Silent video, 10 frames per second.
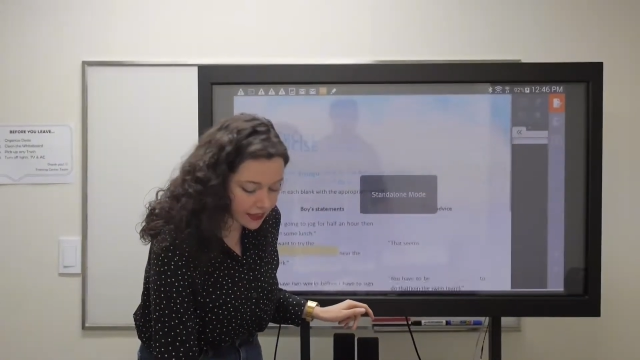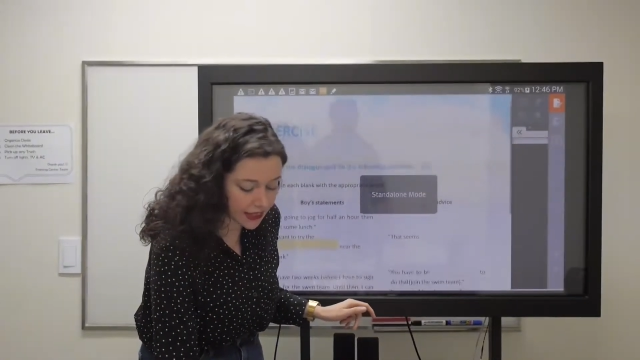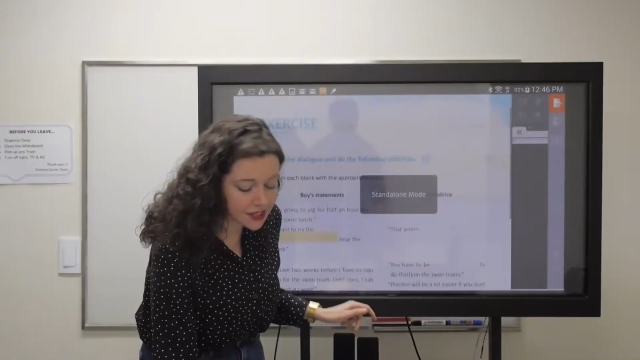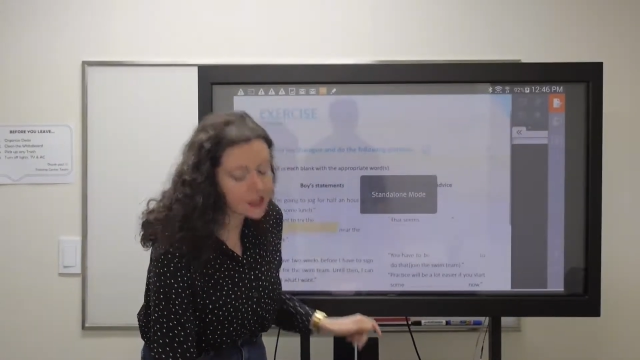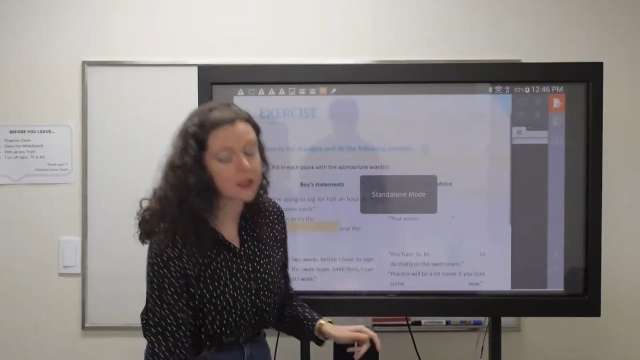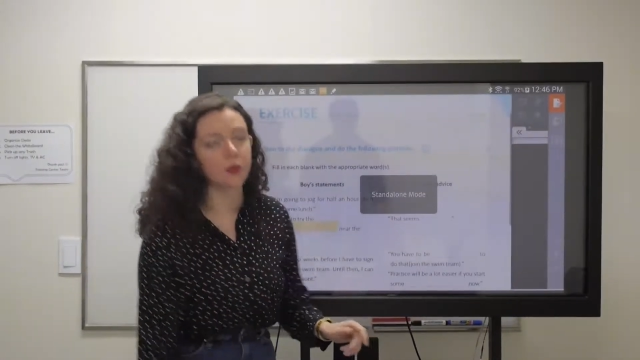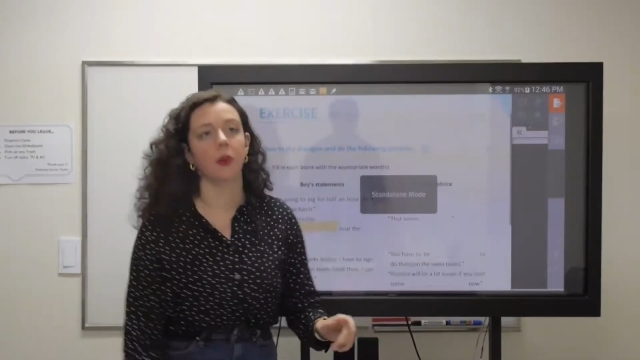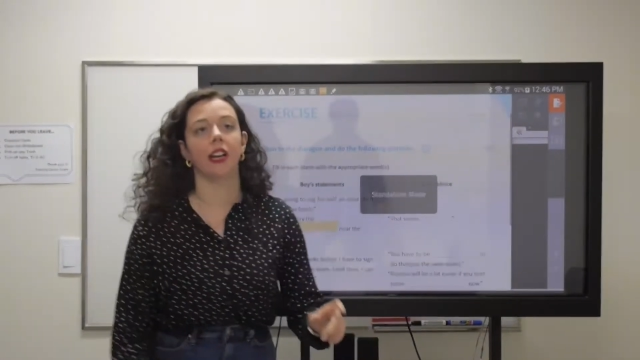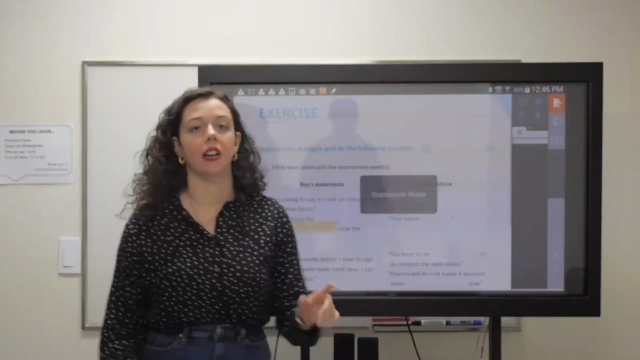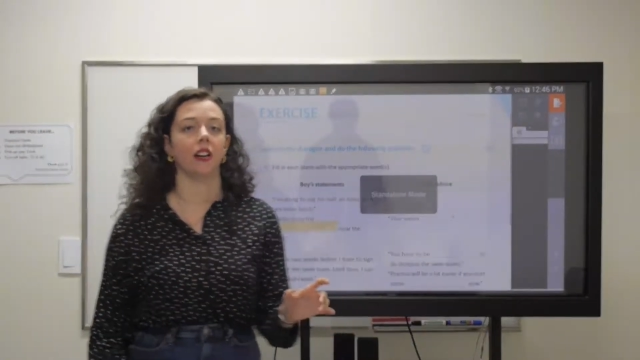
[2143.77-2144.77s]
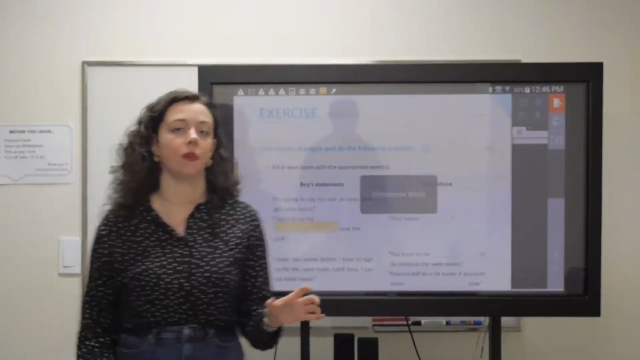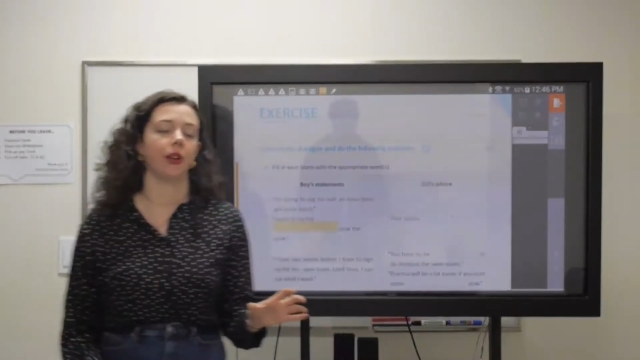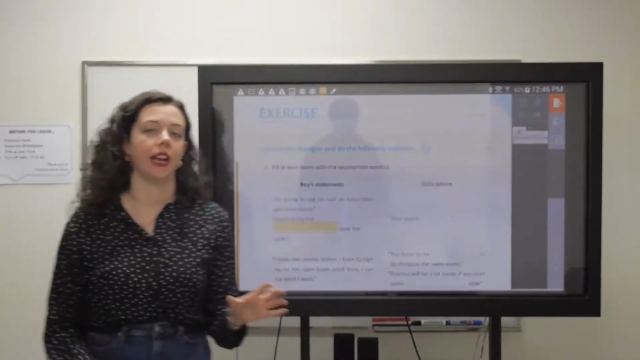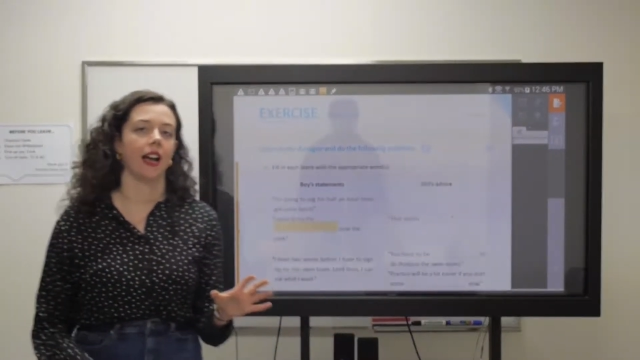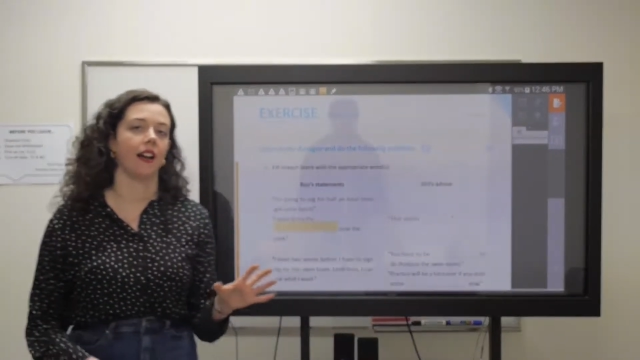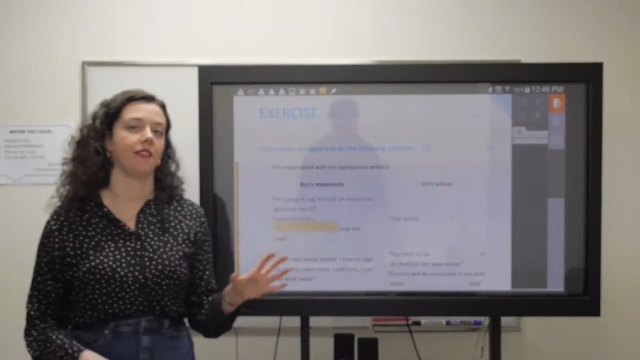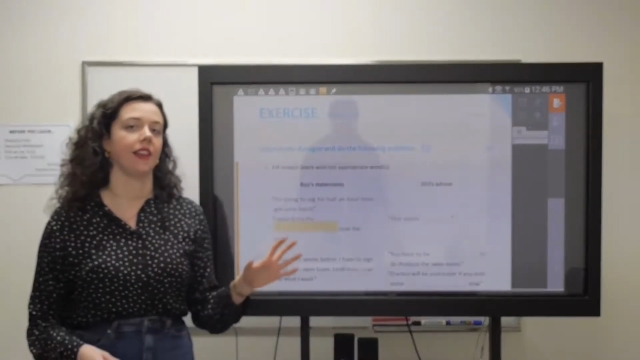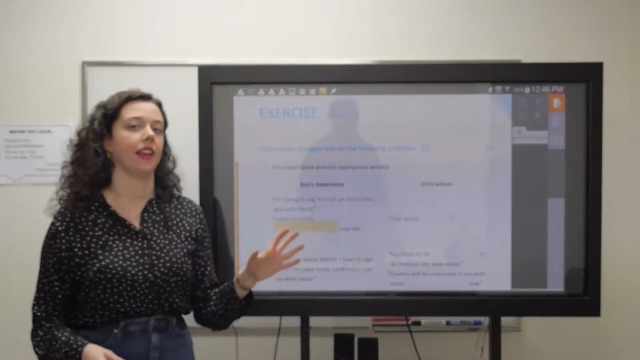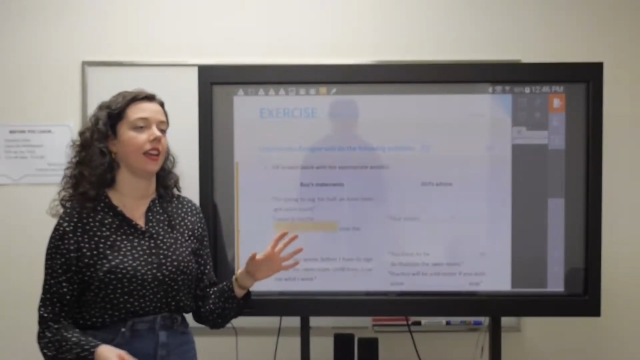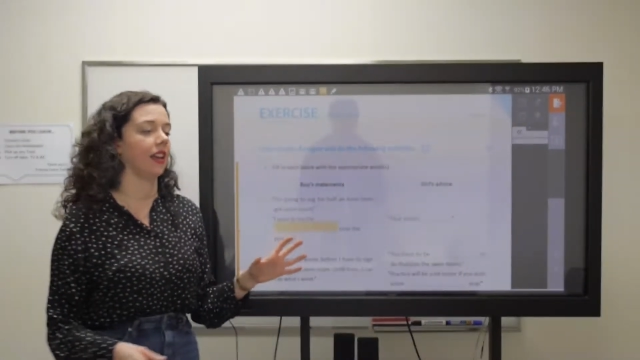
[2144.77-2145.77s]
this is where we
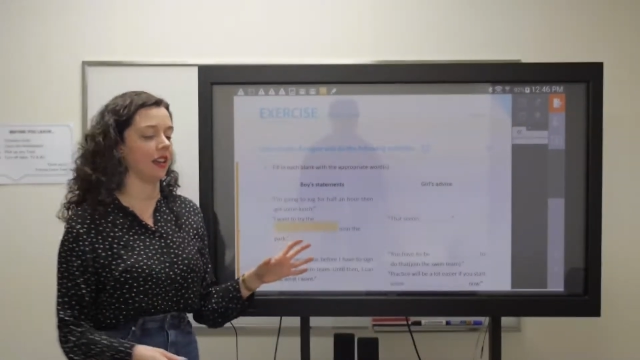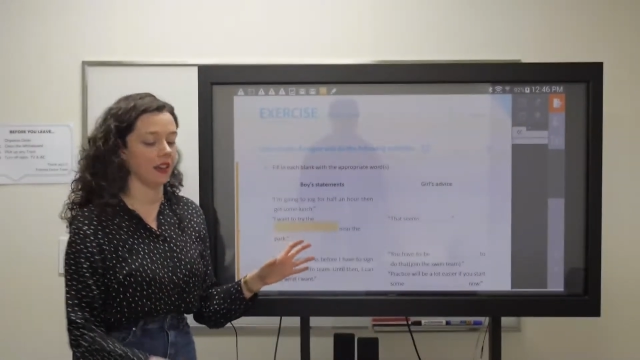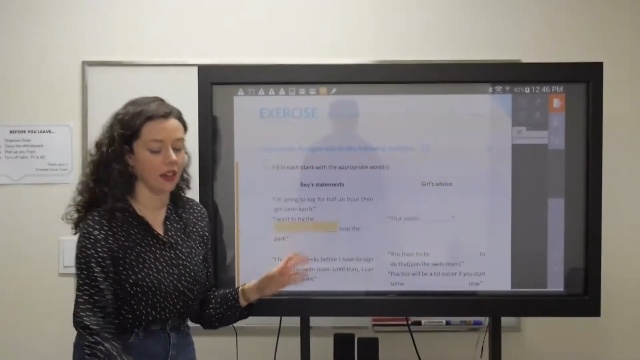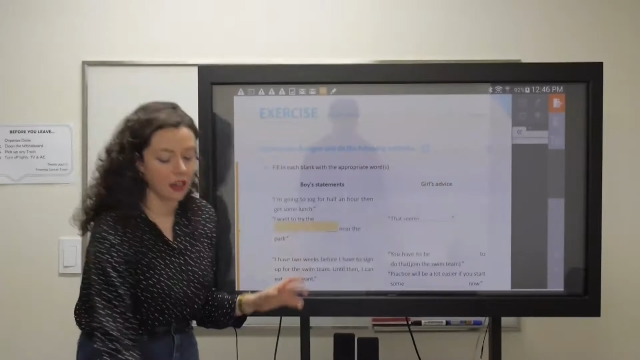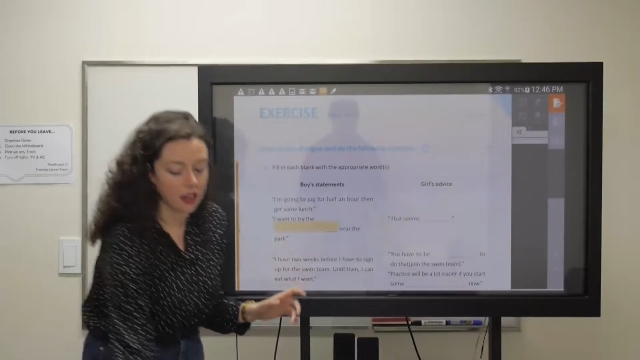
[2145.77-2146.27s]
have a